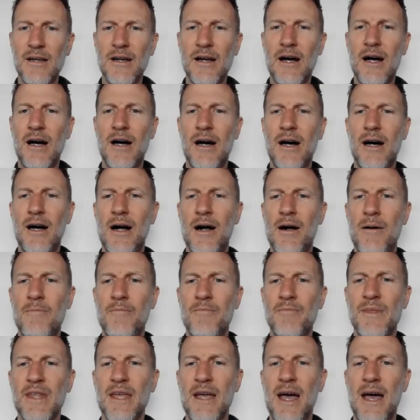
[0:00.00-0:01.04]

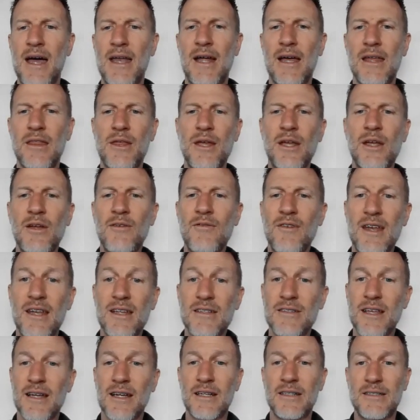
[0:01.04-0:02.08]
And I think of it
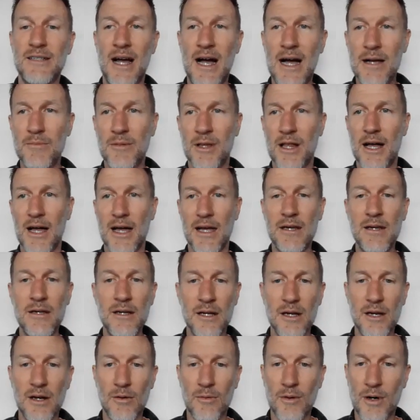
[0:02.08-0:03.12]
as like a timeline
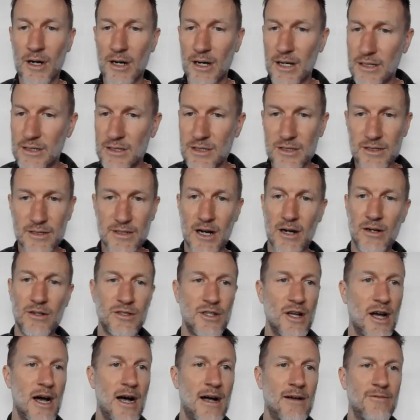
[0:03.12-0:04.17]
where it
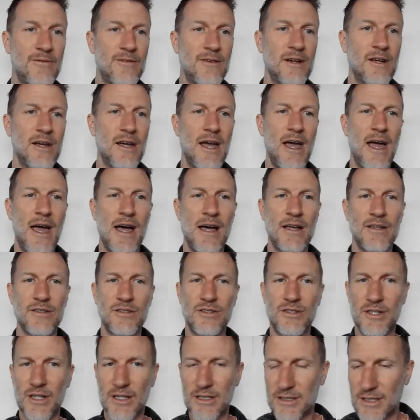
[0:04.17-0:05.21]
starts off as
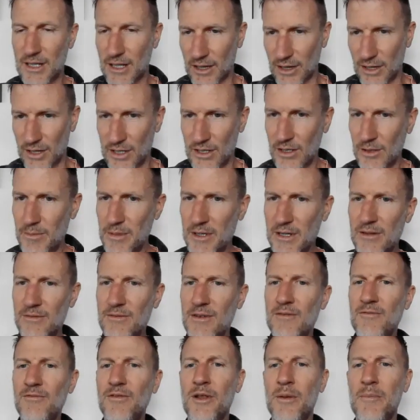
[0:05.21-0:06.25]
just a little bit of
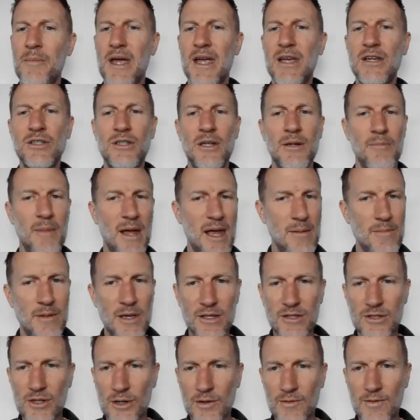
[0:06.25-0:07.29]
inflammation. Maybe
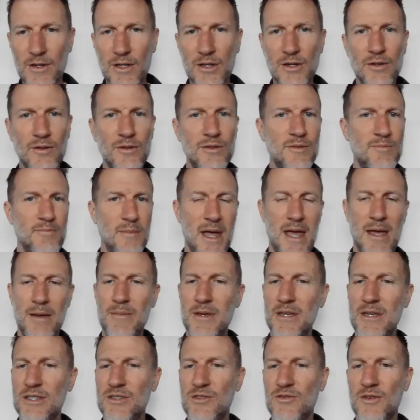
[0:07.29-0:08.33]
it's overuse,
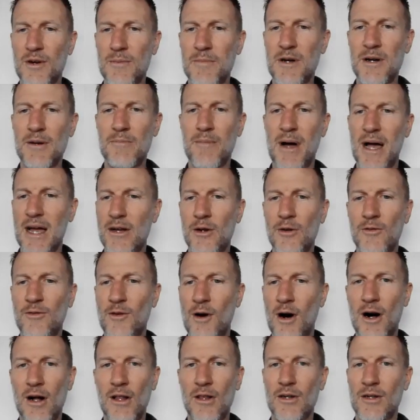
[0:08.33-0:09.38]
maybe it's from a minor
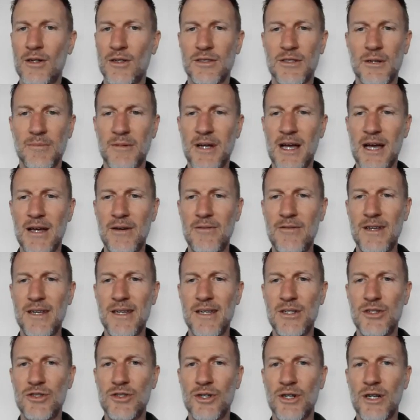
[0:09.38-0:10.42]
fall or some kind of an
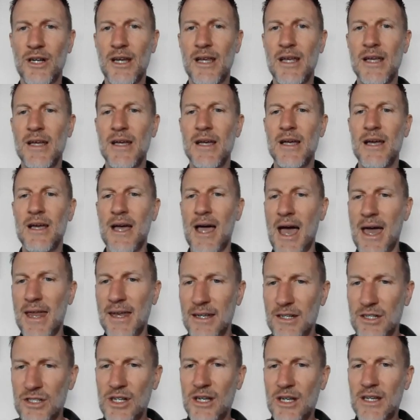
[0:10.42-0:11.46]
injury, and
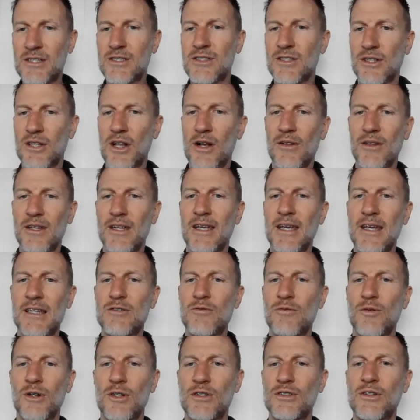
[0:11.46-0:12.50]
it just slowly
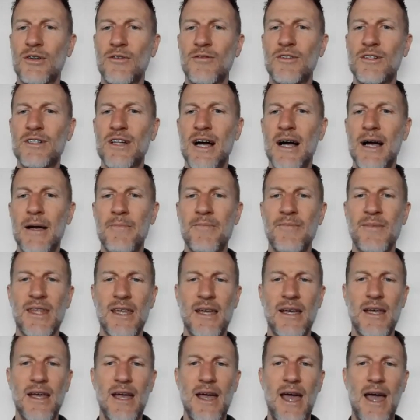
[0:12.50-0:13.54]
gets worse over time.
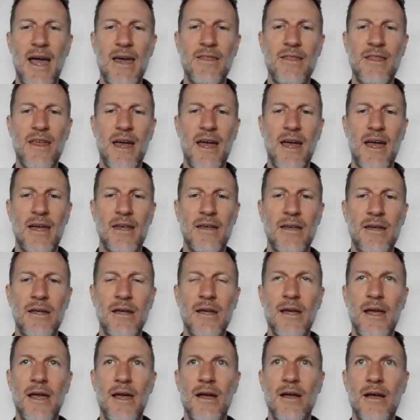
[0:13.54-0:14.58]
And then
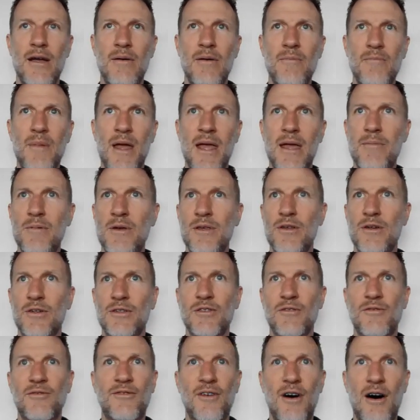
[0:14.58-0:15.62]
maybe there's a
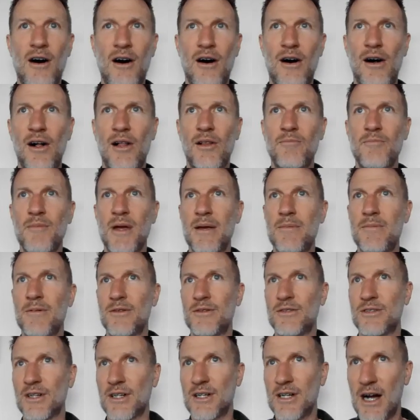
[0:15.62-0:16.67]
fall, maybe
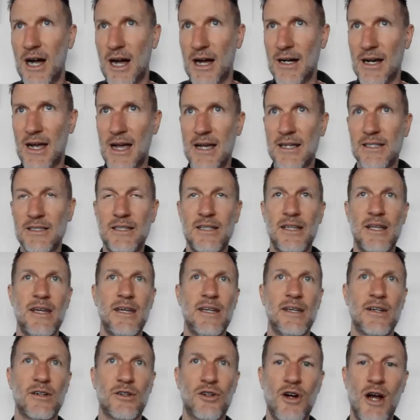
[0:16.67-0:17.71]
there's a car
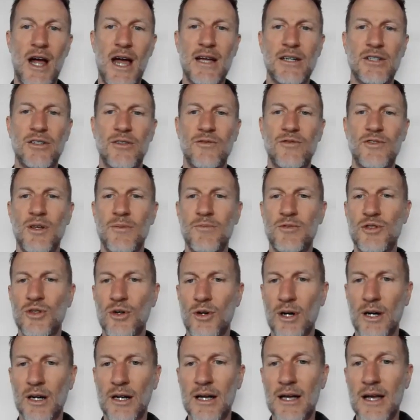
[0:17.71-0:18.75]
accident, a crash of some
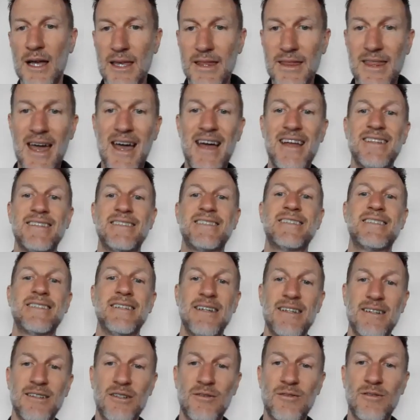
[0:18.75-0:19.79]
sort. That
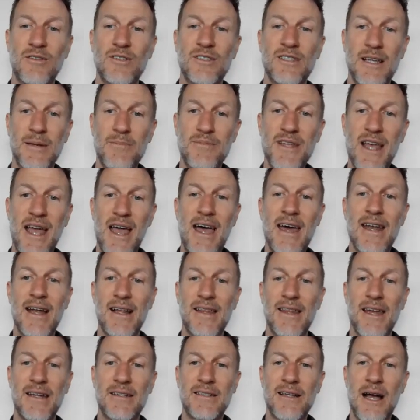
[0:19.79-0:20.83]
skips ahead on
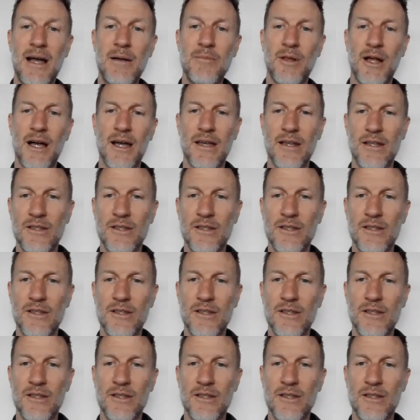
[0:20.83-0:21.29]
that timeline.